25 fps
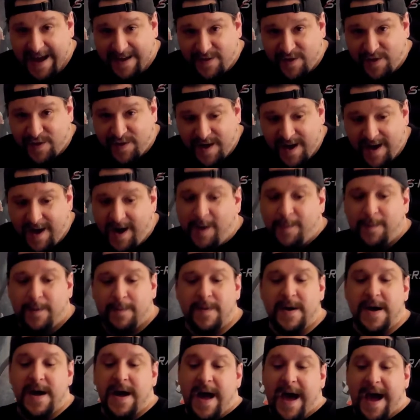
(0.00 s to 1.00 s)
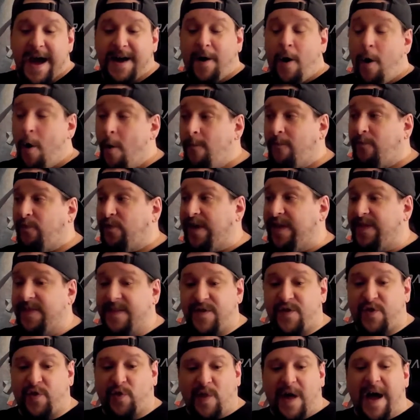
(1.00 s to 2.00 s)
Kansas album. And hopefully
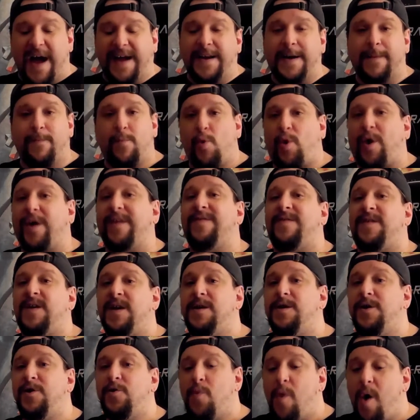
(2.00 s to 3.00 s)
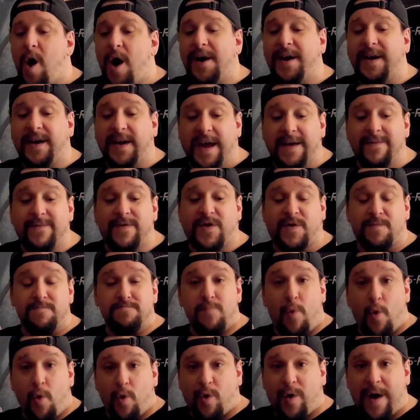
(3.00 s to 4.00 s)
this lineup will continue on and give us
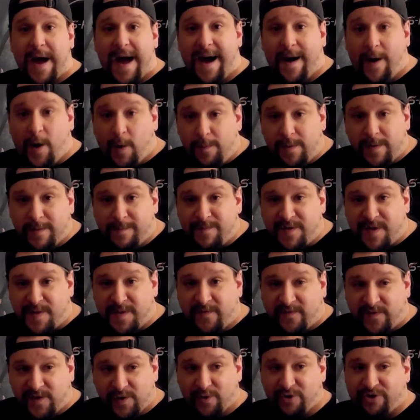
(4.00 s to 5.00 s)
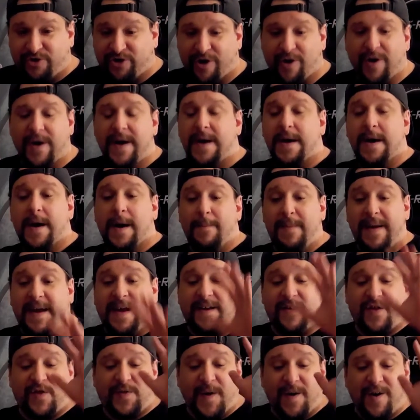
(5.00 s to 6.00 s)
more albums in the future,
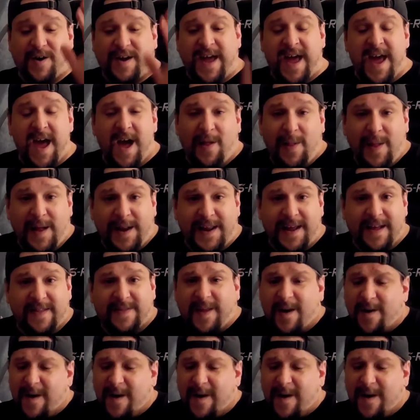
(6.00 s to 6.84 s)
because they're killing it.